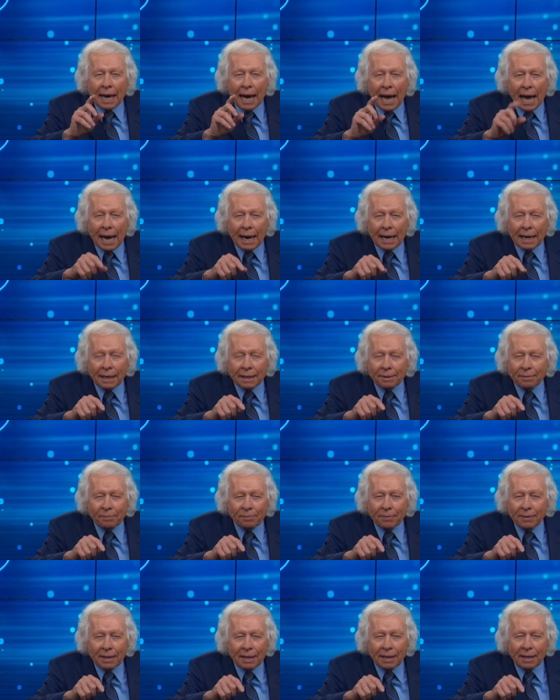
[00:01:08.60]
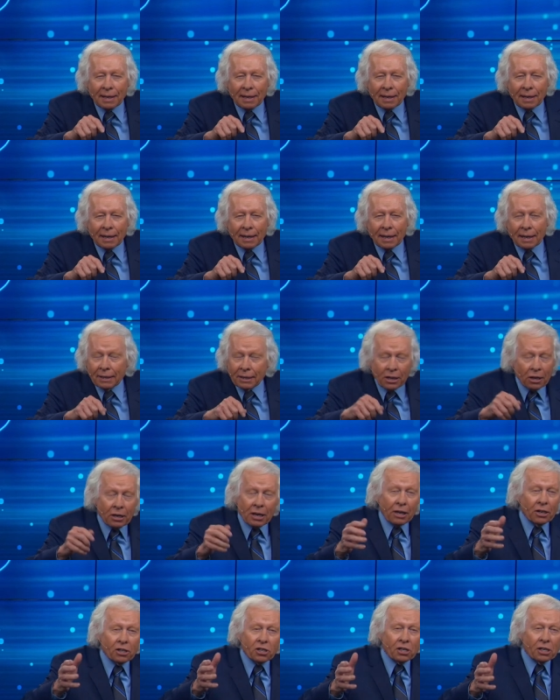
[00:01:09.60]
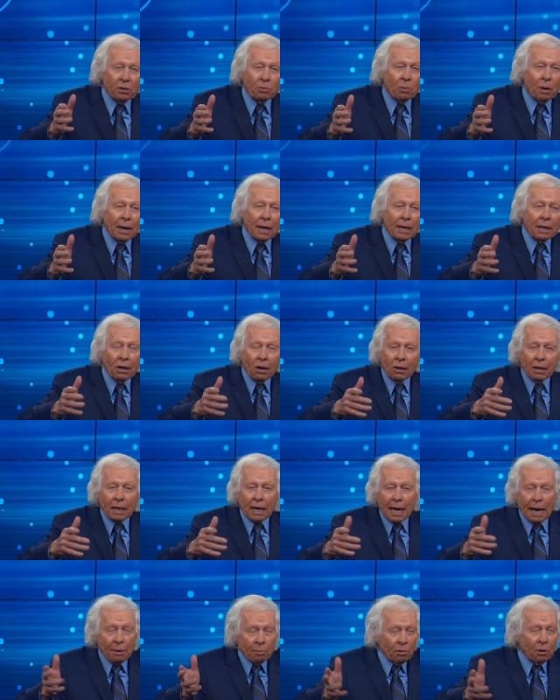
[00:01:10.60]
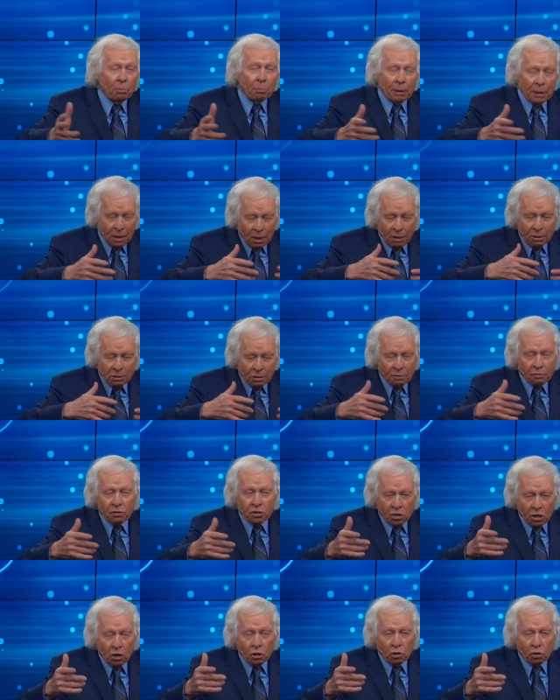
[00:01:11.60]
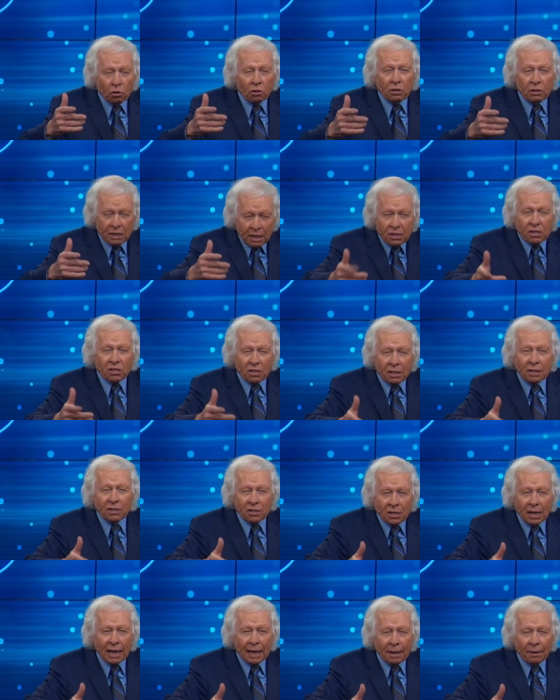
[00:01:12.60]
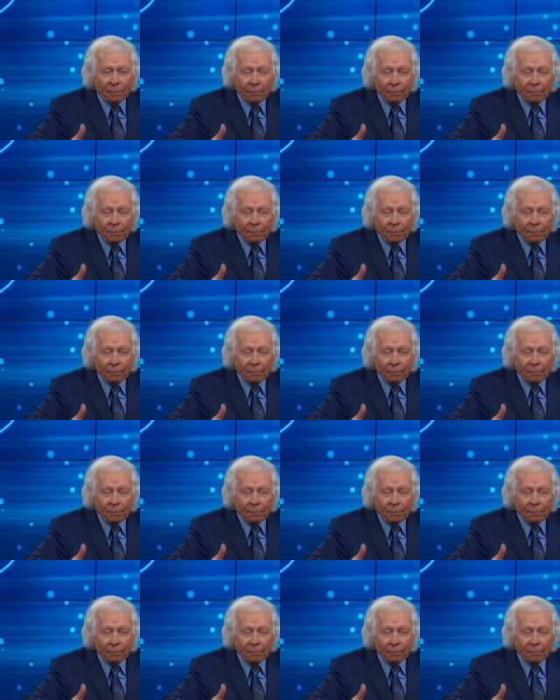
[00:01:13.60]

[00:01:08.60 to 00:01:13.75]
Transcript: Hackett. Now, you're not going to see Wayne on camera because of social distancing.